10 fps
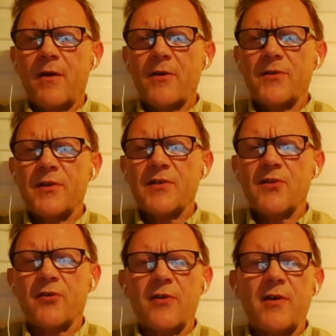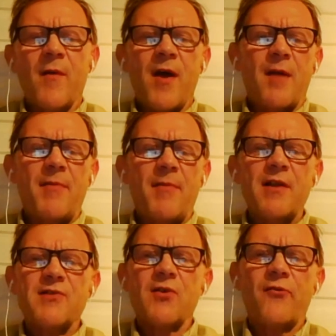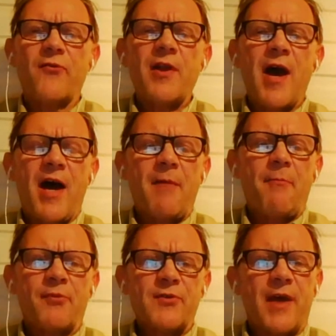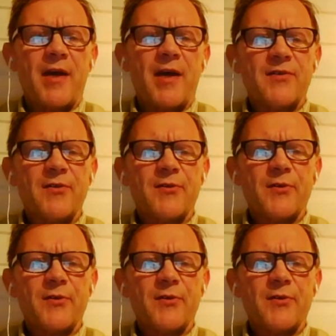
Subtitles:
as it's not. I mean, it's not really hype today to